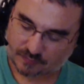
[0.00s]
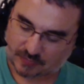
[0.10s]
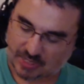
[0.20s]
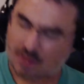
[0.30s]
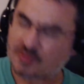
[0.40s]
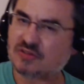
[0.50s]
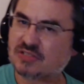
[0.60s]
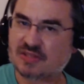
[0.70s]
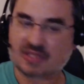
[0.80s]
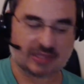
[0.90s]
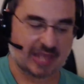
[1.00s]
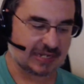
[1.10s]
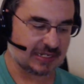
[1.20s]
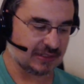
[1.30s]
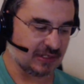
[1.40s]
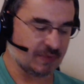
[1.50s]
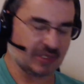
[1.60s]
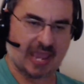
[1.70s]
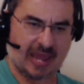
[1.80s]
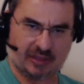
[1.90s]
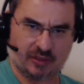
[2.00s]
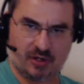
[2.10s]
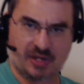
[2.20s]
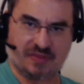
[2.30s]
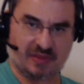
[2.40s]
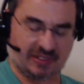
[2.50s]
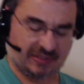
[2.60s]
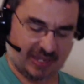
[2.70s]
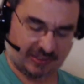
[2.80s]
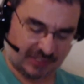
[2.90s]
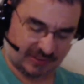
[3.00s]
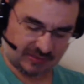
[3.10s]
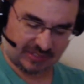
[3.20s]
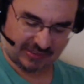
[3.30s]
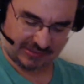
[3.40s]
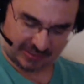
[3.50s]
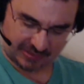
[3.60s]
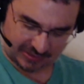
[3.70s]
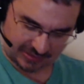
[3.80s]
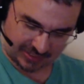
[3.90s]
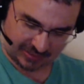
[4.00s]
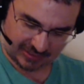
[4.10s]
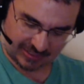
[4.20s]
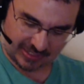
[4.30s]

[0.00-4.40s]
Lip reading: I don't think there's anything lacking there mechanically or anything like that. That's not the thing.